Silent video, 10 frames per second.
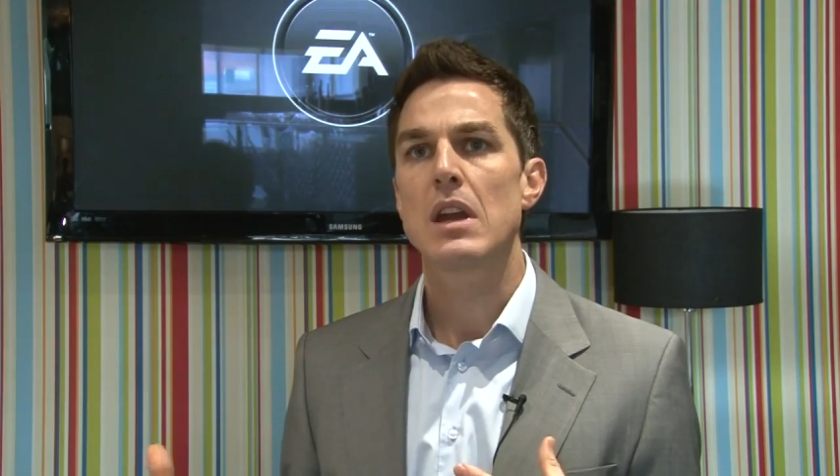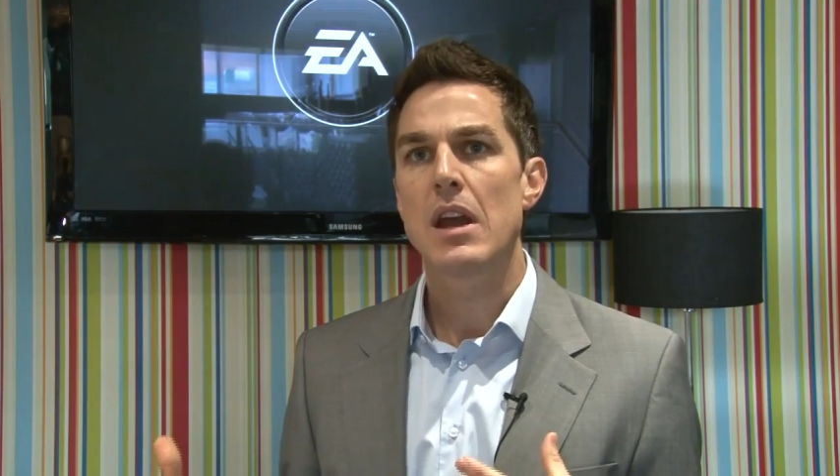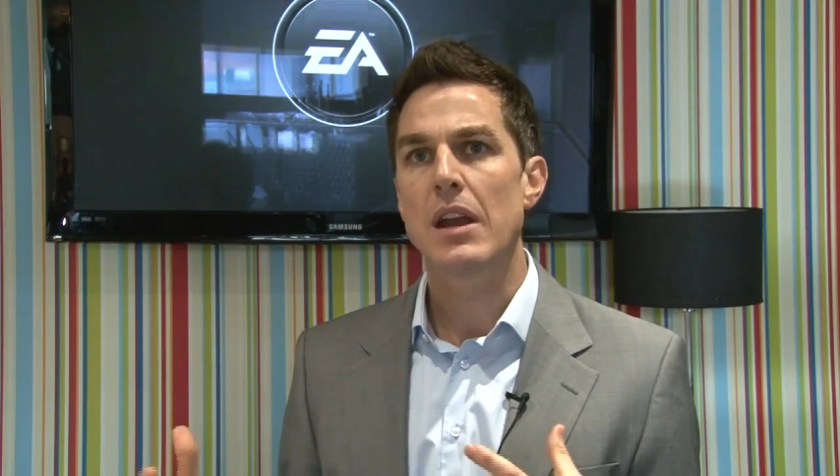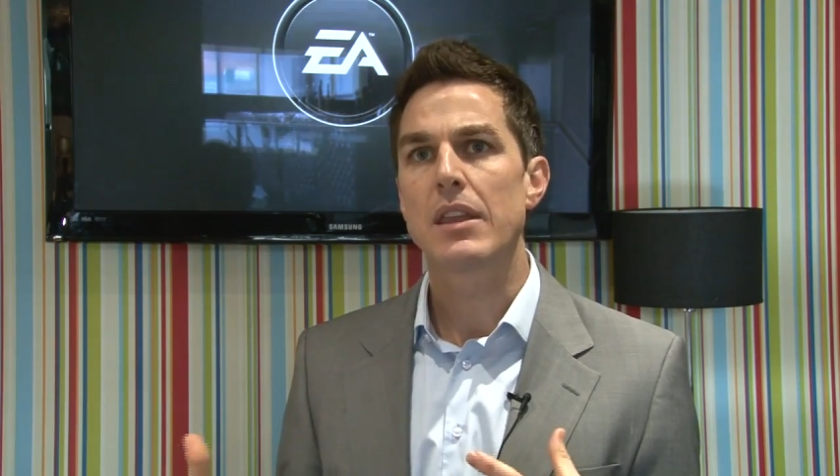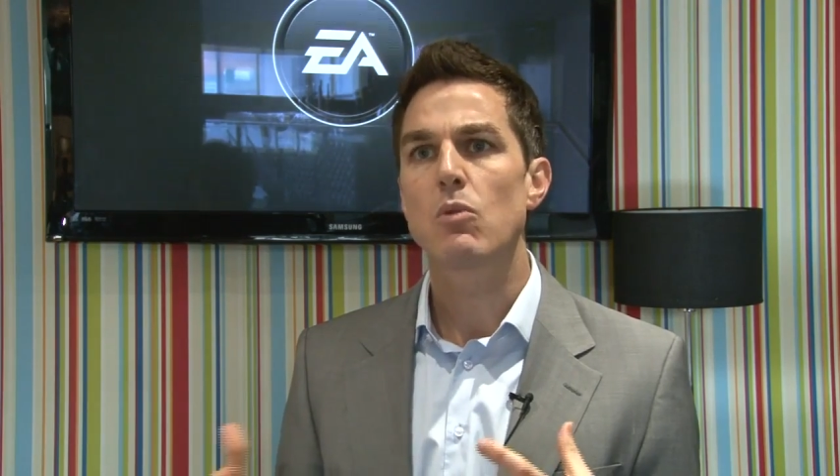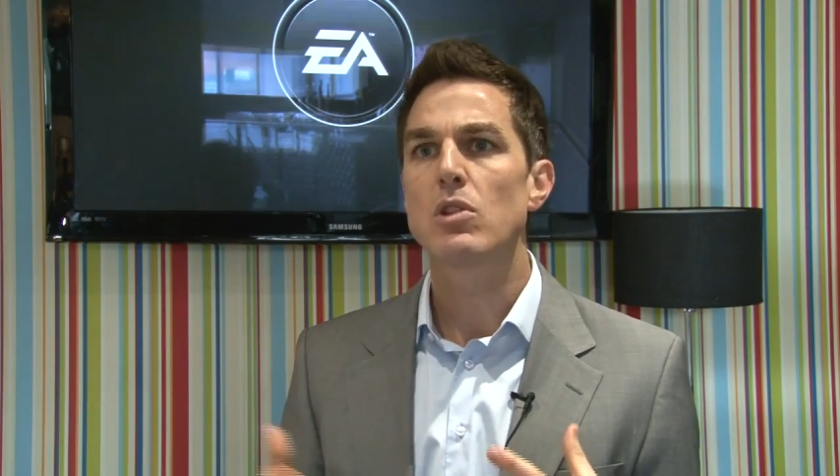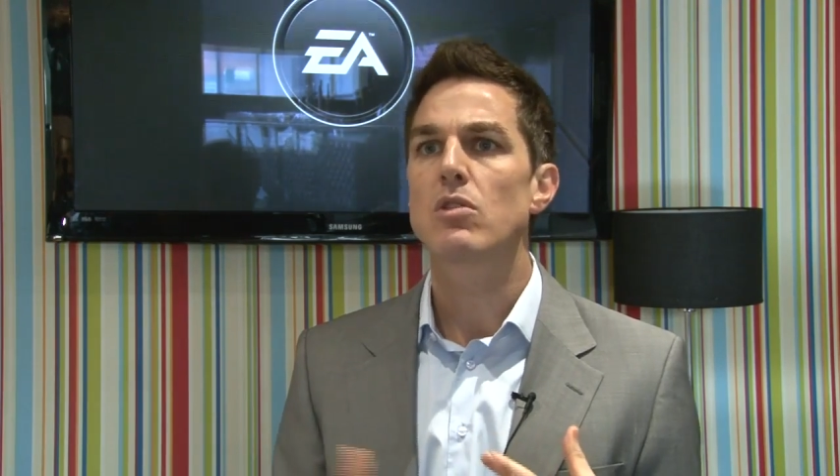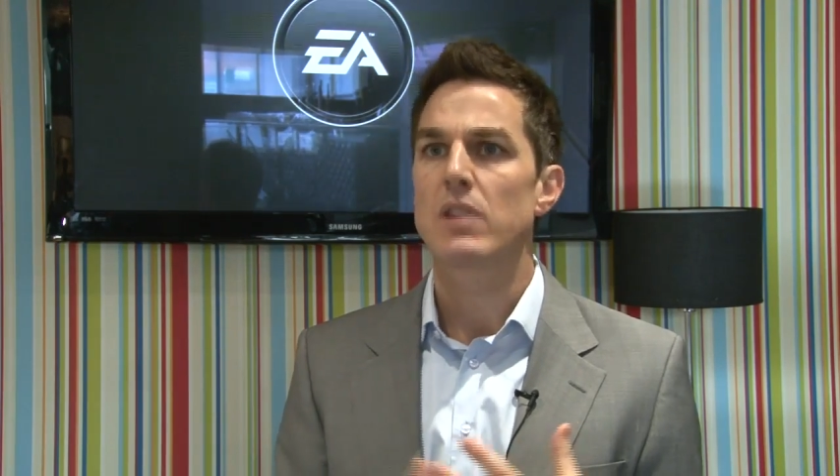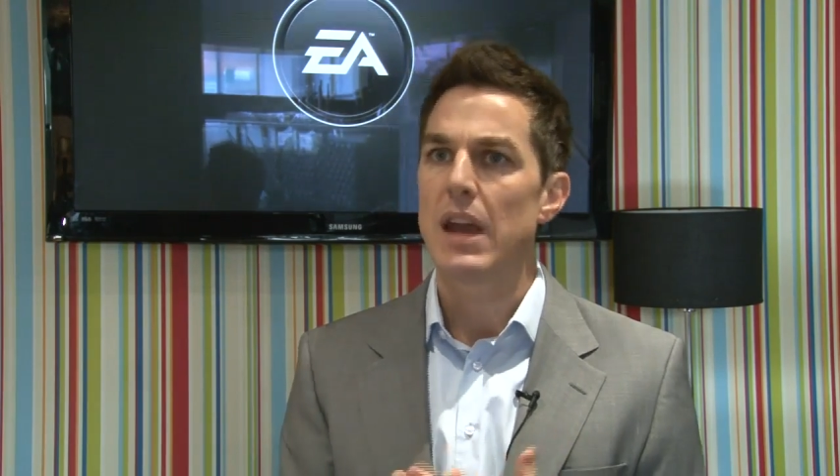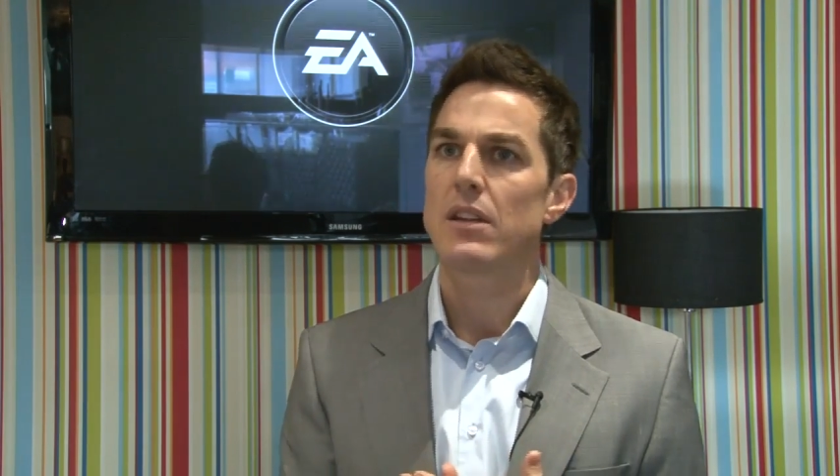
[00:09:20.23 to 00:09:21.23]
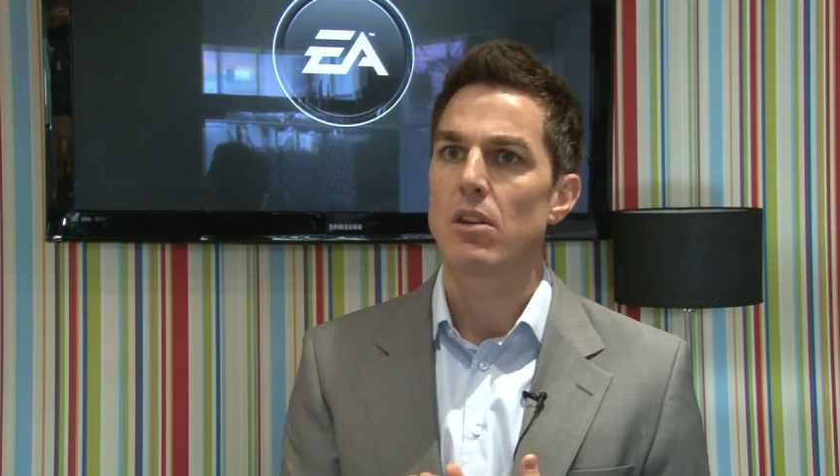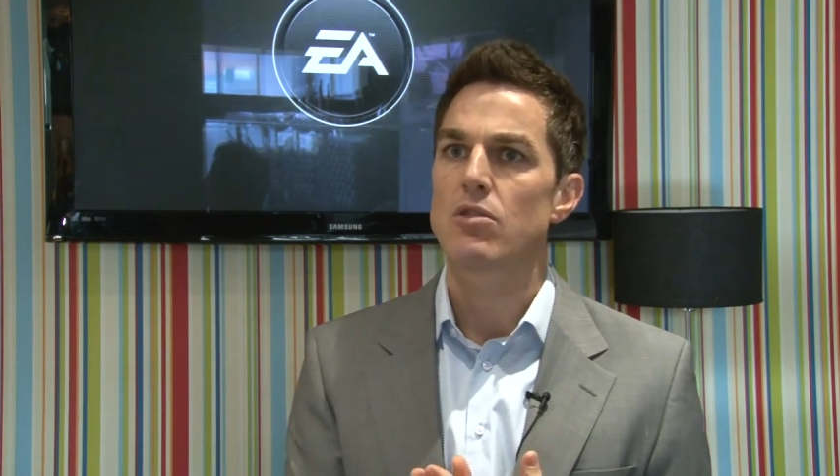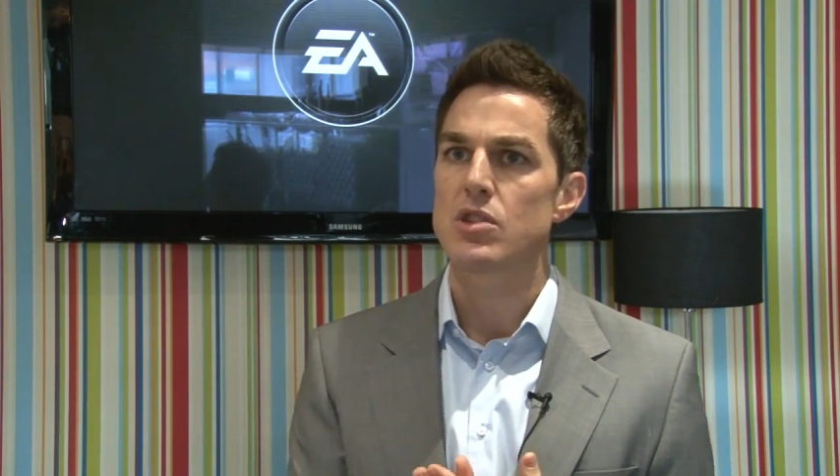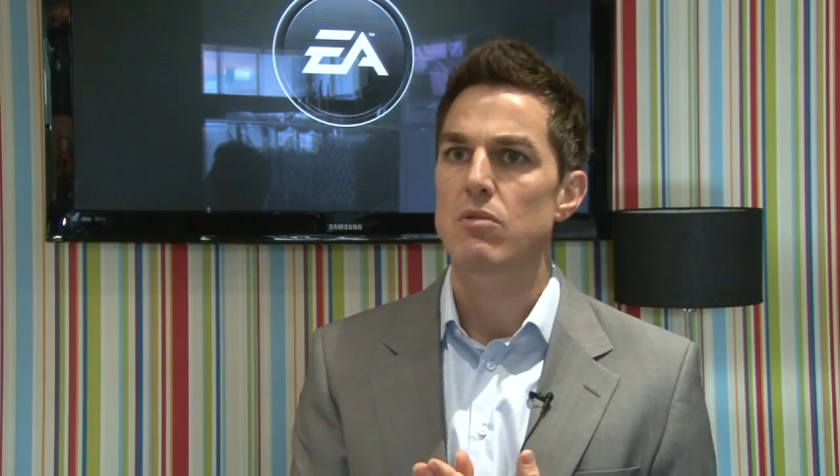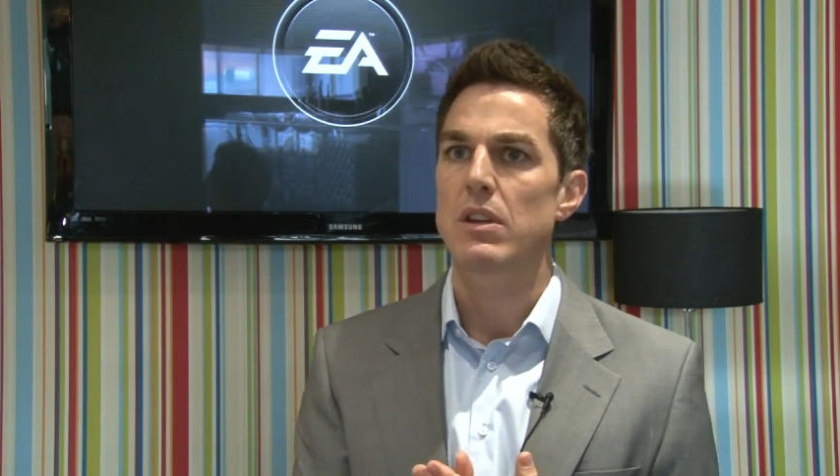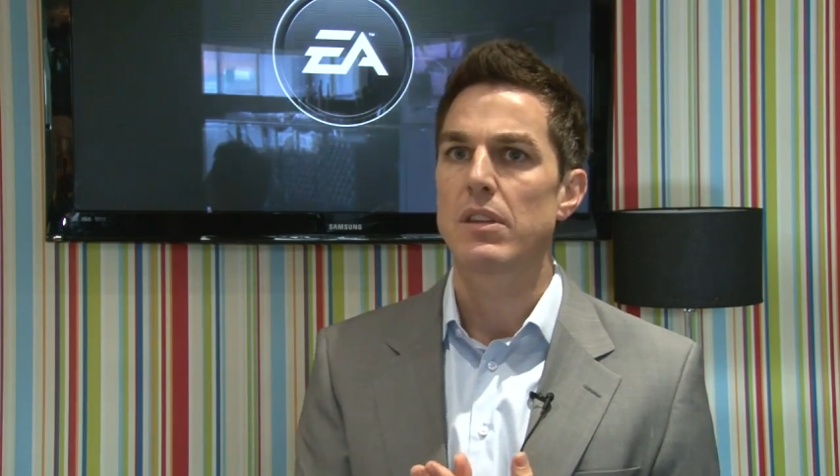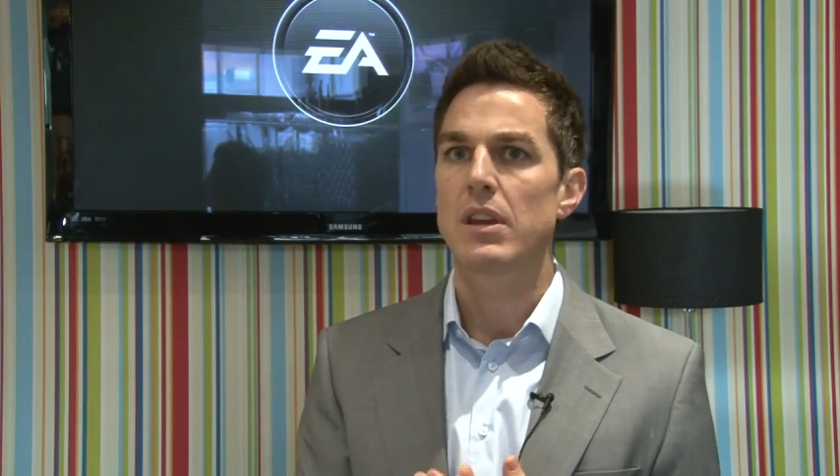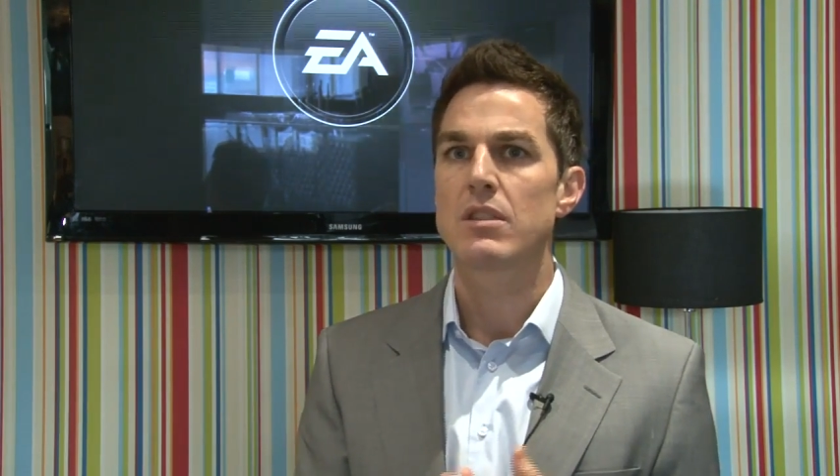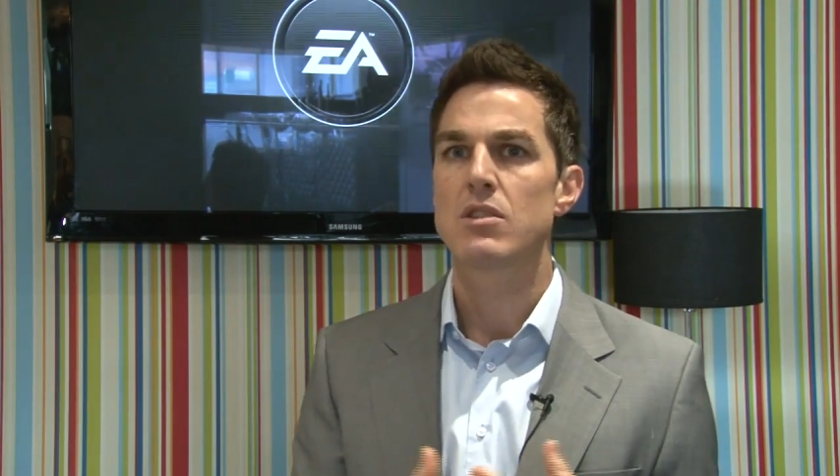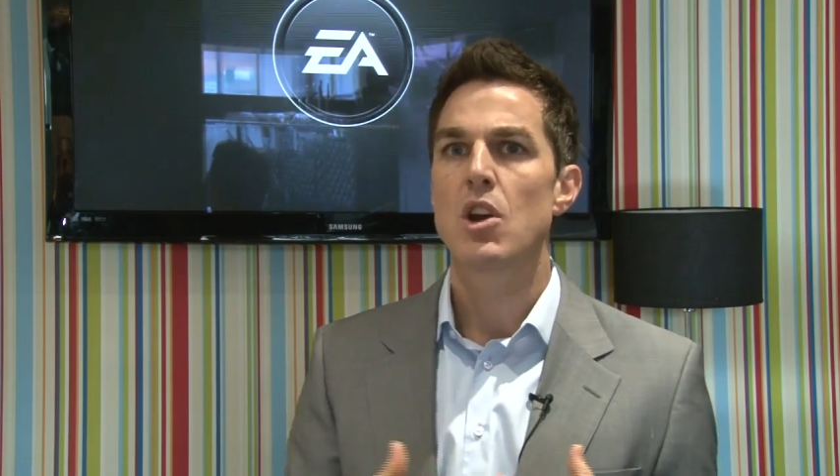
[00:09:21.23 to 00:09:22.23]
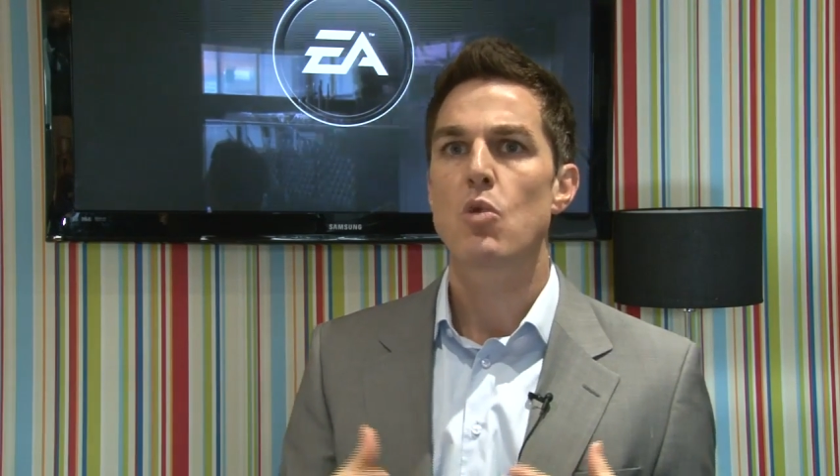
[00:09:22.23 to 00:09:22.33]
And I think when you take those 3 things,